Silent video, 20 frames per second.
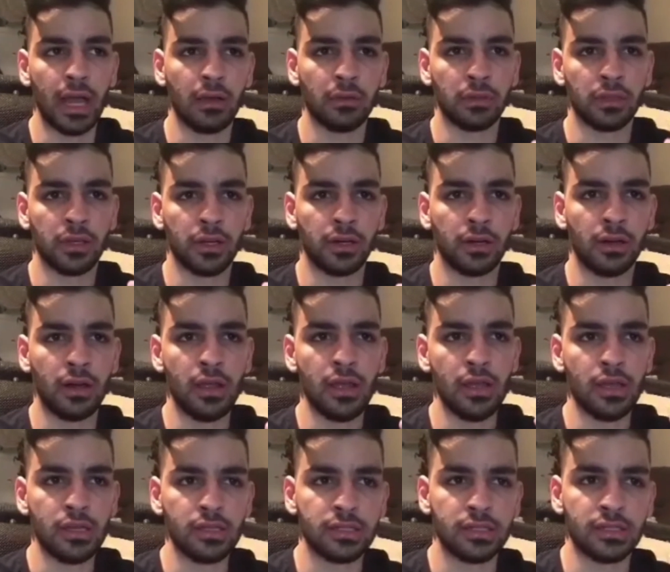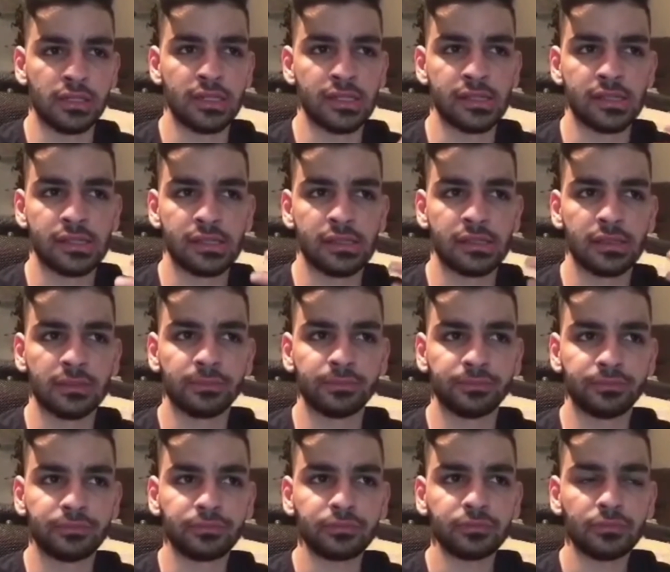out there to just,
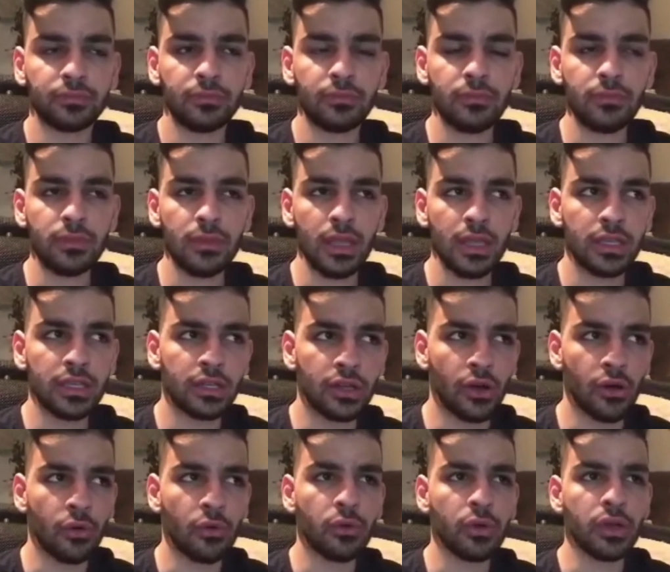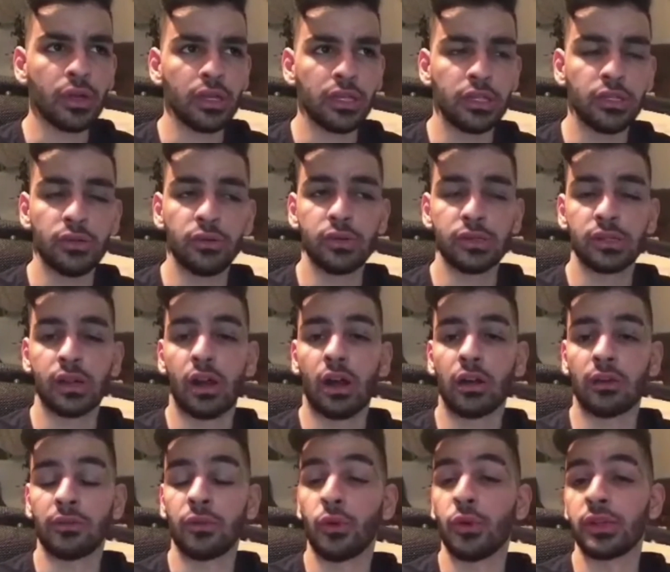you know, use
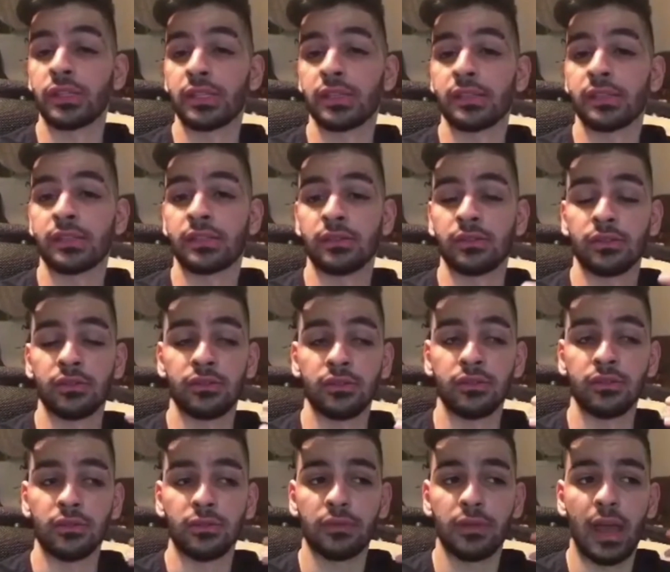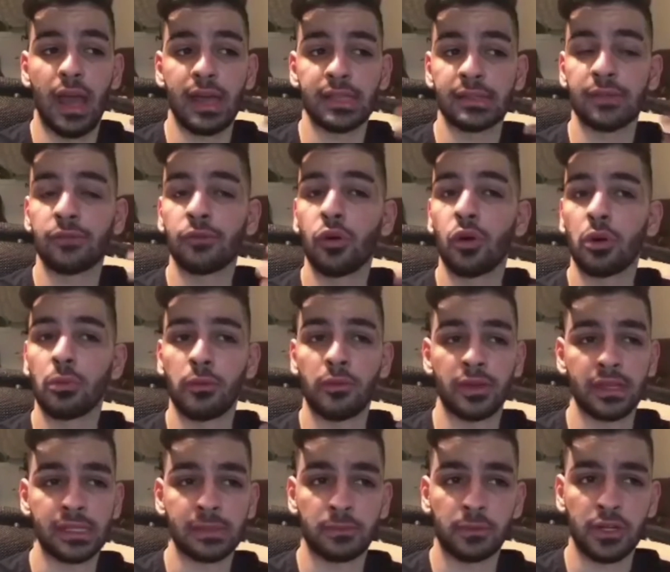our voices to as a form of
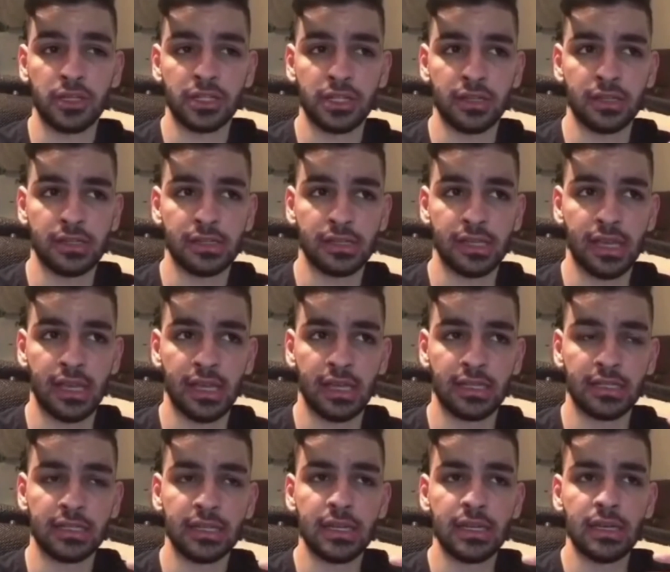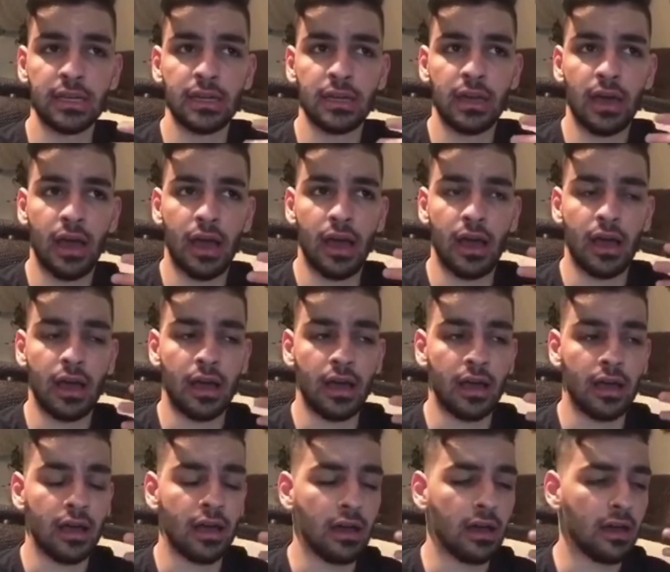expressions and
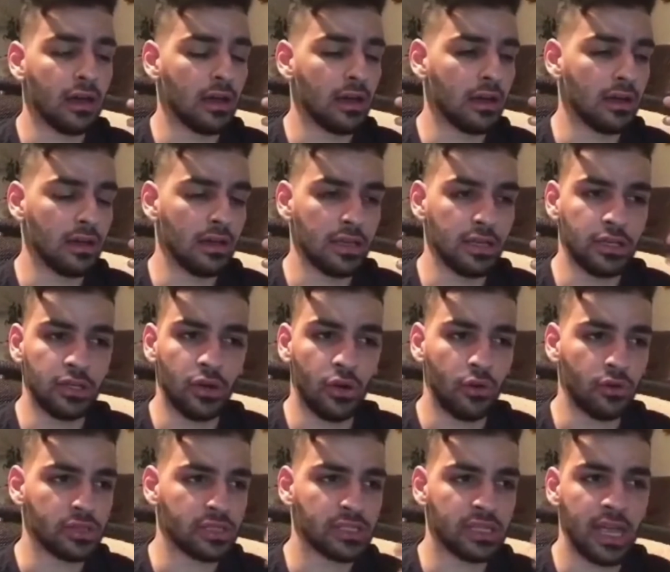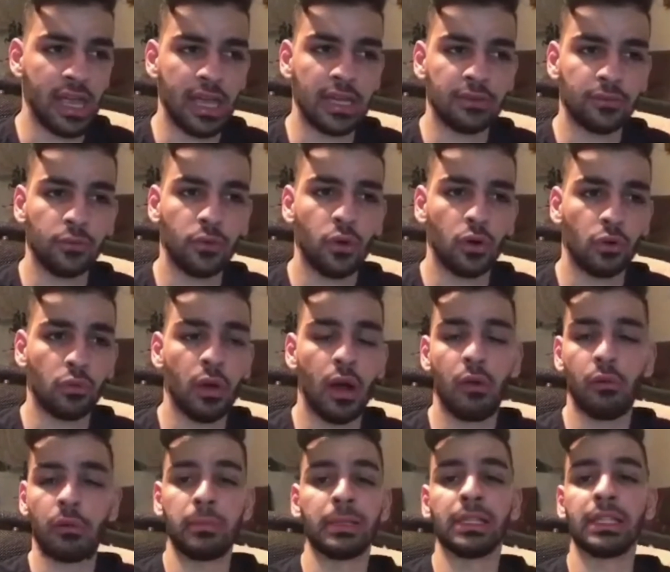uh, you know, stand for
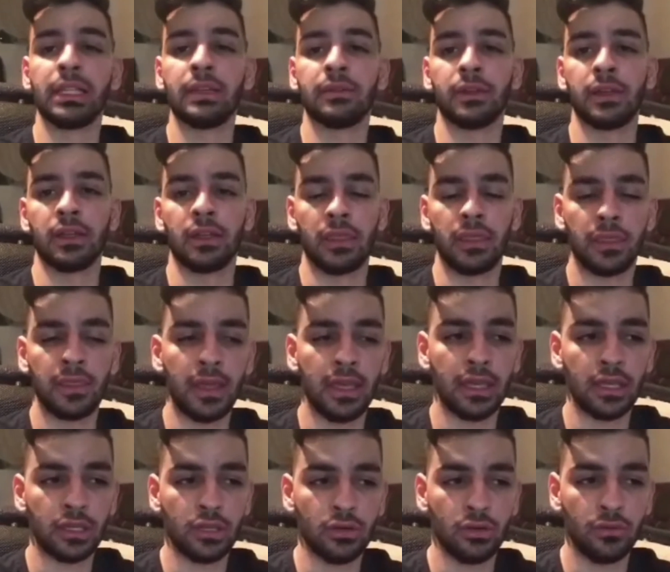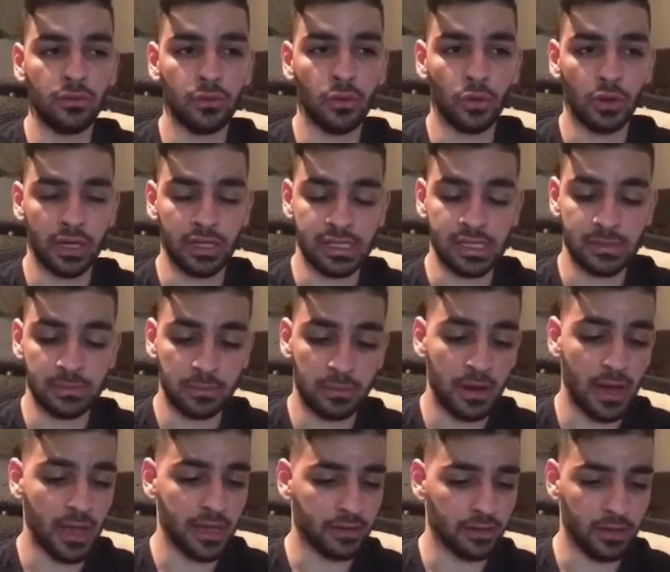what we believe in. Thank you for
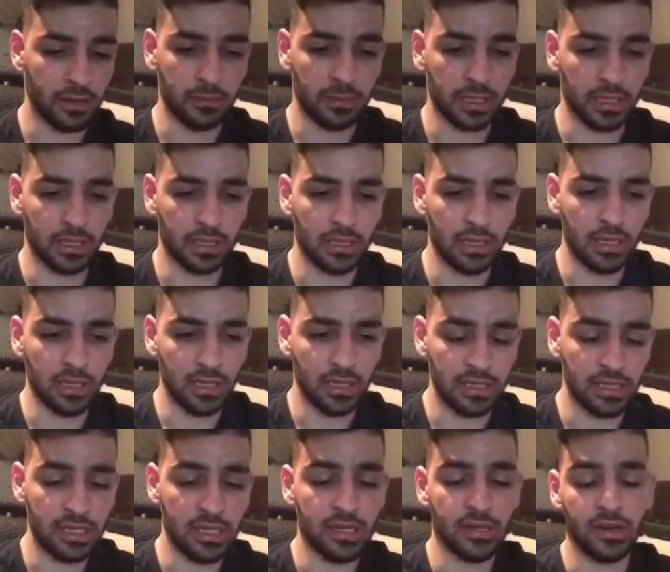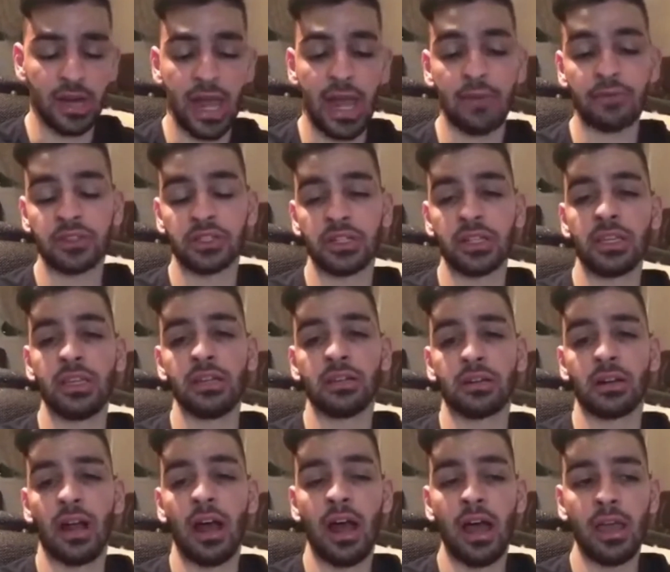inspiring me year after
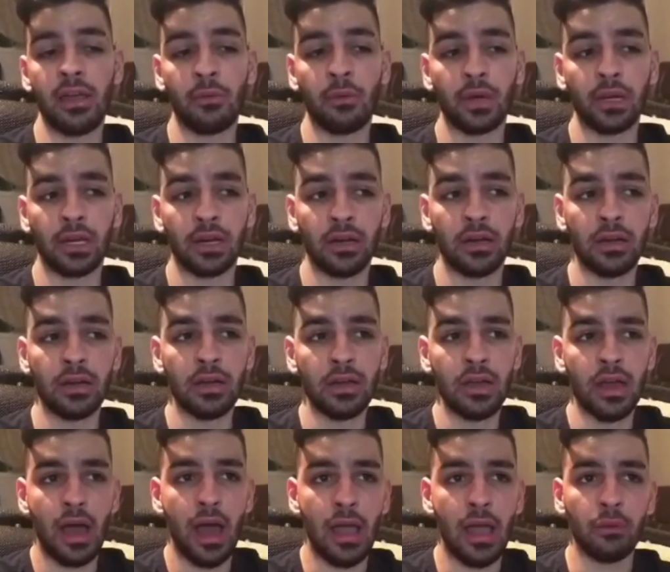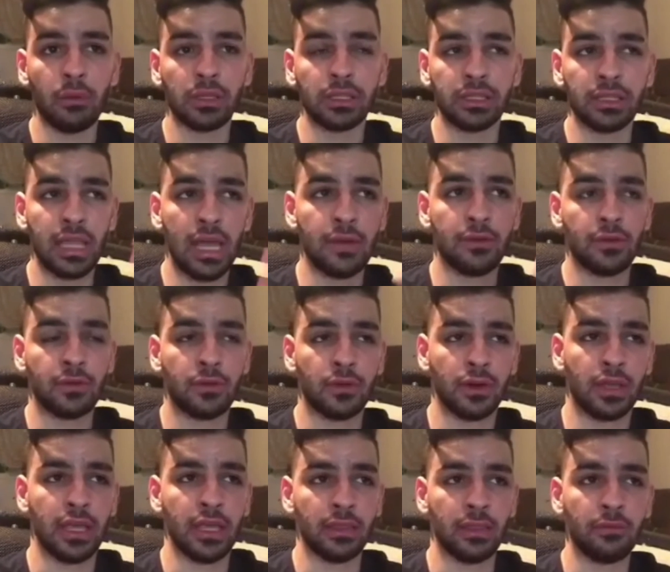year. I wanna, I will never
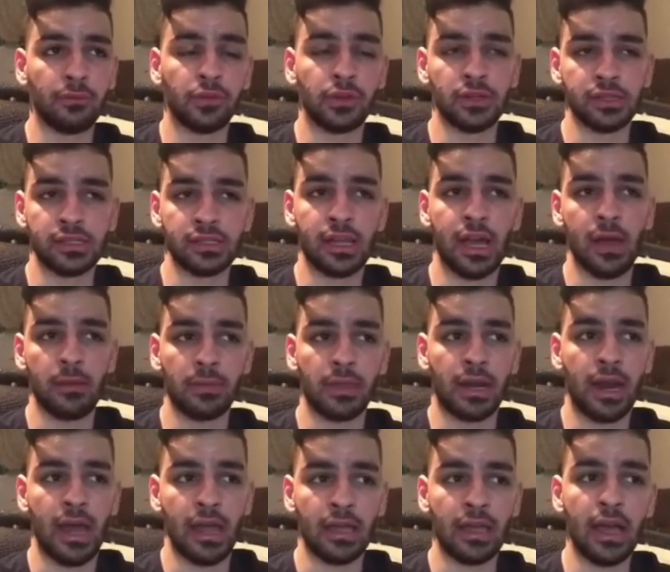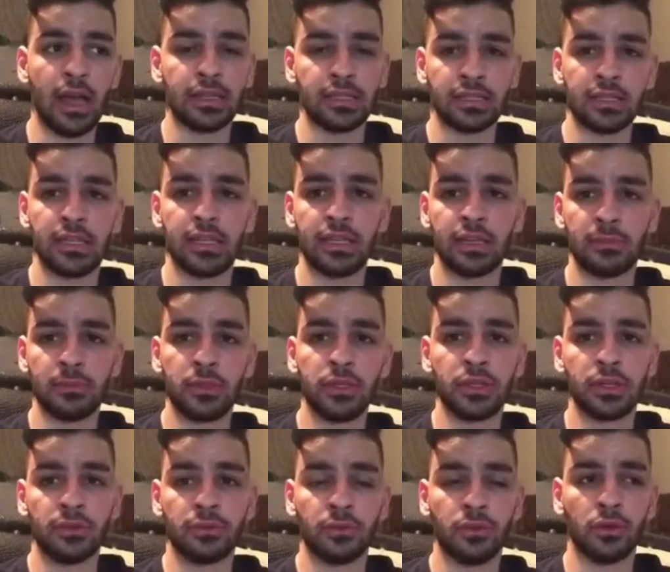forget the first time that I got to hear
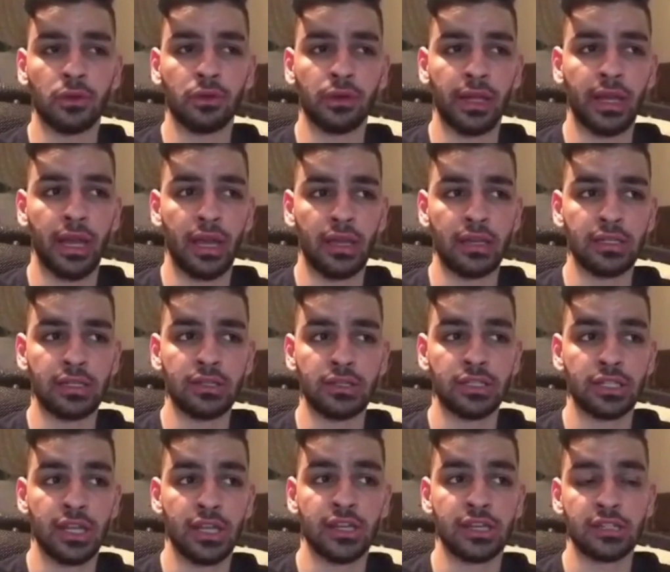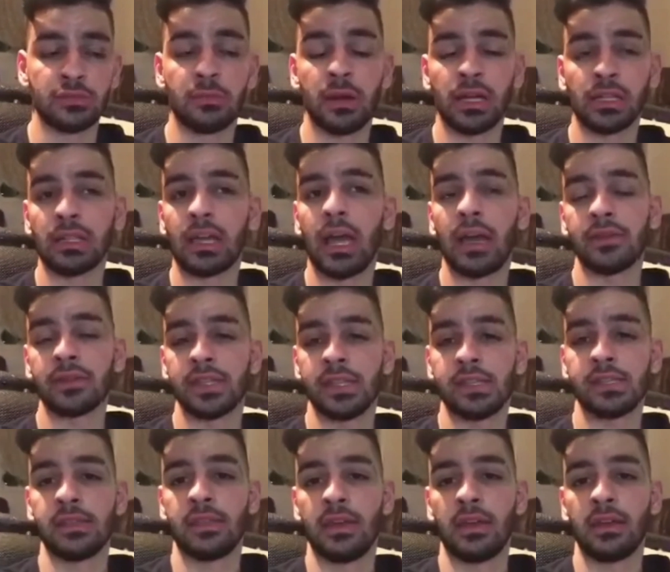"Beautiful" and you changed my life
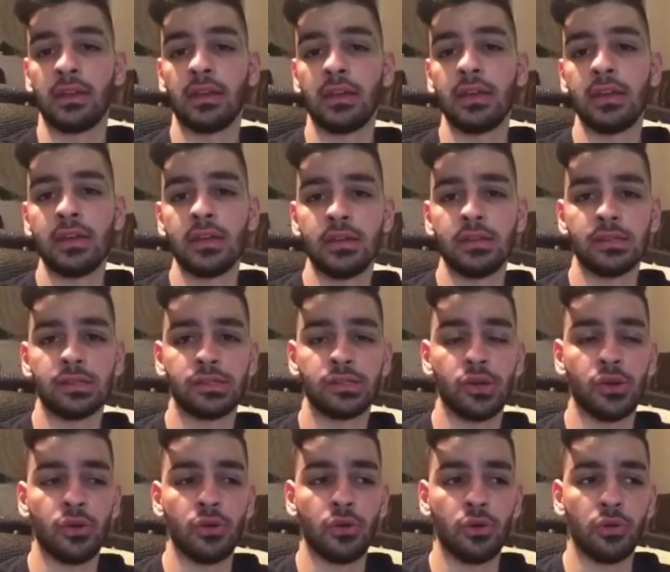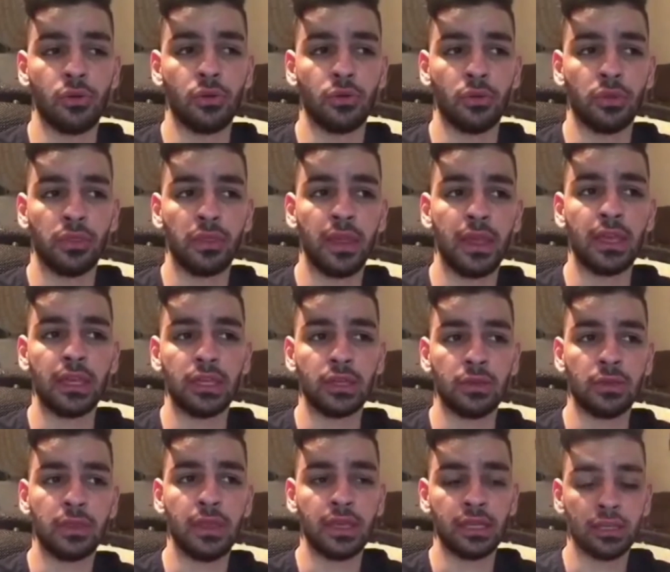since then. So thank you,
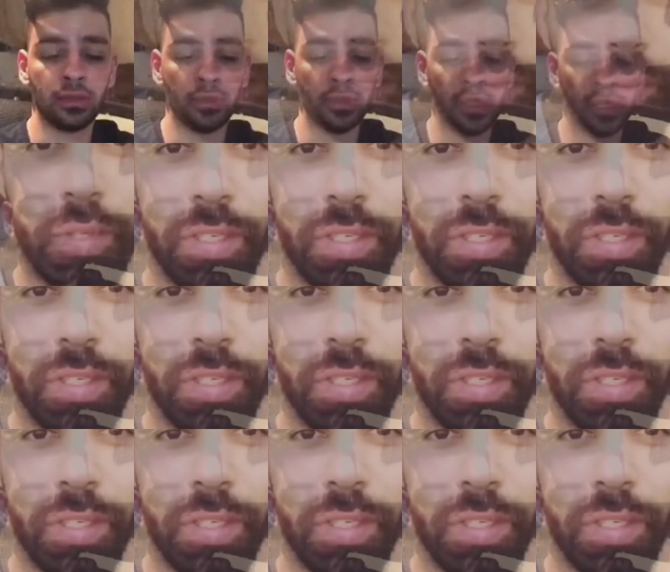thank you, thank you.